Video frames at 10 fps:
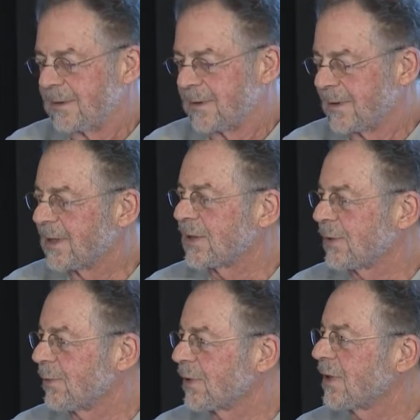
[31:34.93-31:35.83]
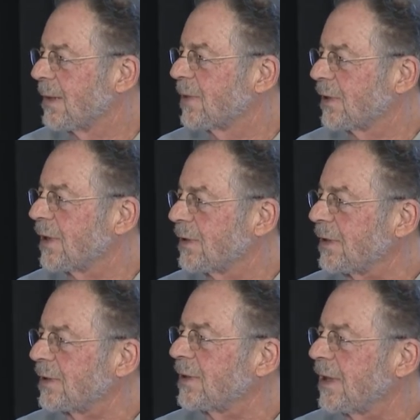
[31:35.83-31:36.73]
this was
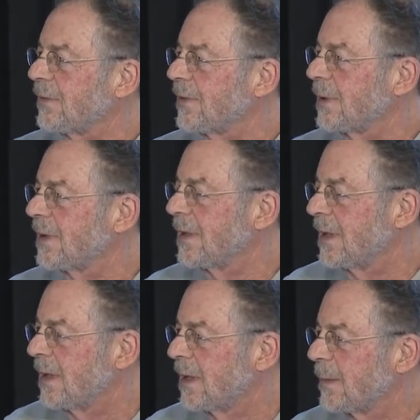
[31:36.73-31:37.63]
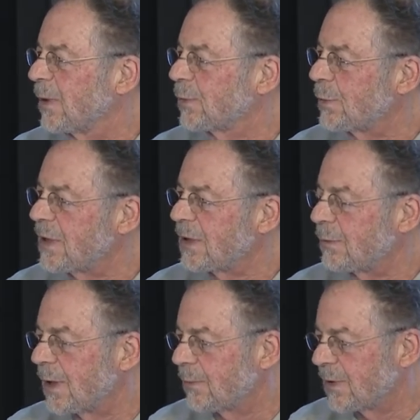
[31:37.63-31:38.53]
computational stuff. Uh, the most recent
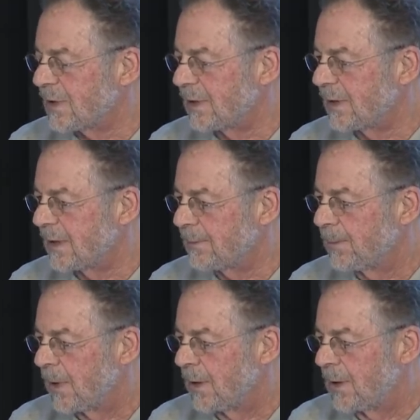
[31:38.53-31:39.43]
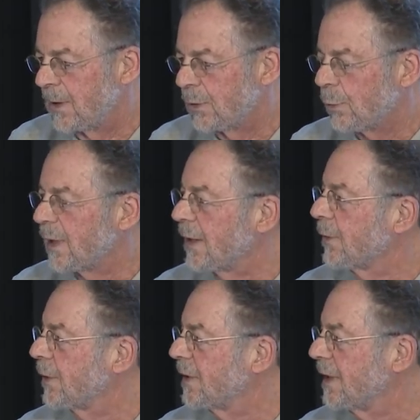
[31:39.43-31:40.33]
one was in uh,
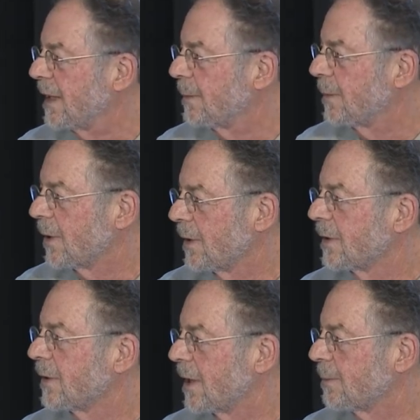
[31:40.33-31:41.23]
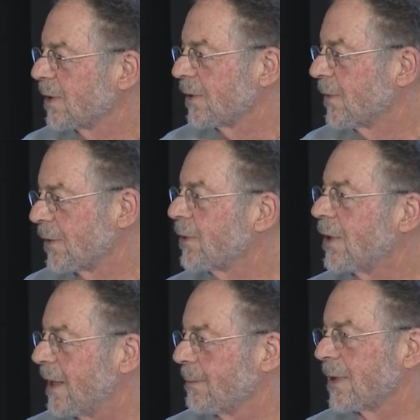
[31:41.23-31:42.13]
2013, Martin Karplus for
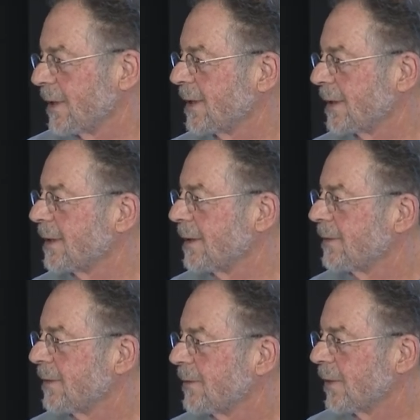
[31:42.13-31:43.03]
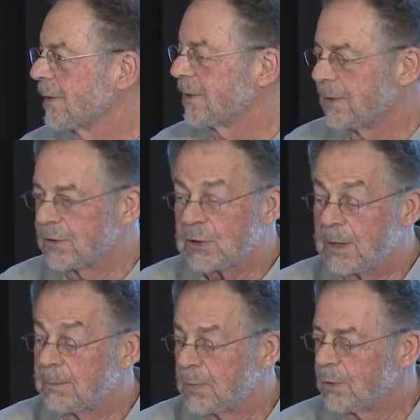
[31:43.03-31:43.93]
CHARMM, basically, for the, the
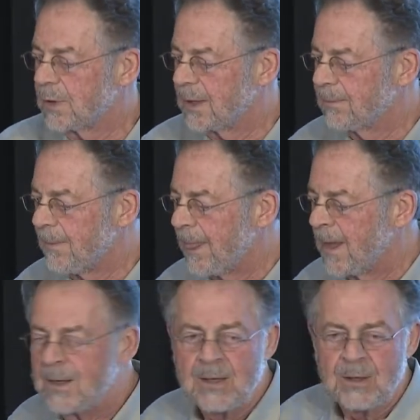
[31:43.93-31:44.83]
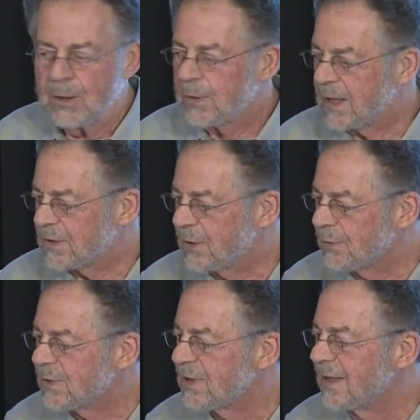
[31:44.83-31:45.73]
CHARMM program. Okay, so it
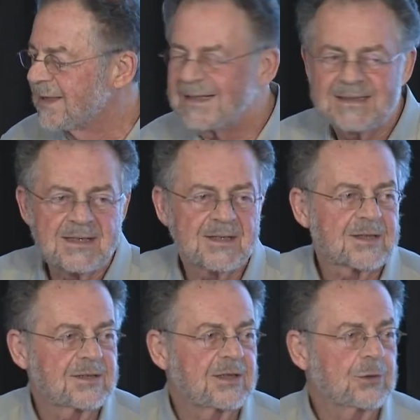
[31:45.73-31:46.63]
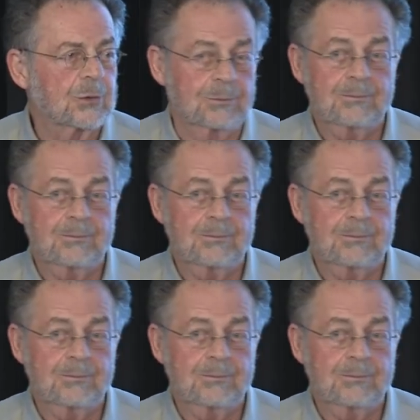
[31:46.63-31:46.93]
was 1962.